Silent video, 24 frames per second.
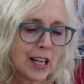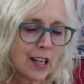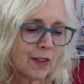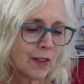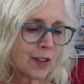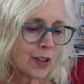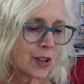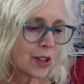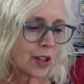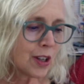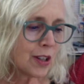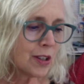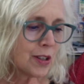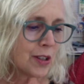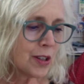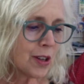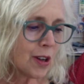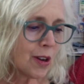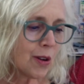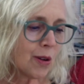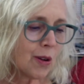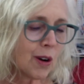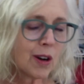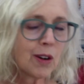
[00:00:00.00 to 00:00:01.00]
There's
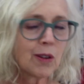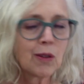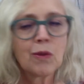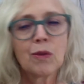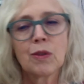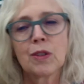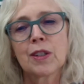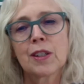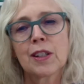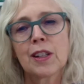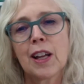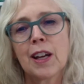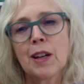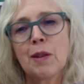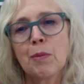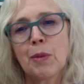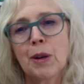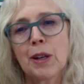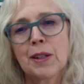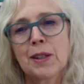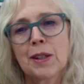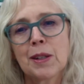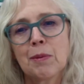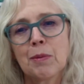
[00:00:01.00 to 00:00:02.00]
also a slight
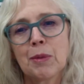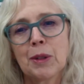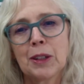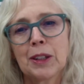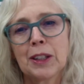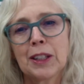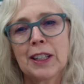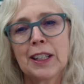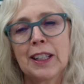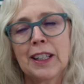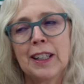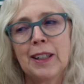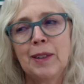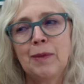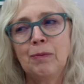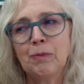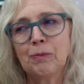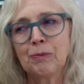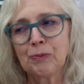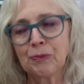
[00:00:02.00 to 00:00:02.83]
possibility,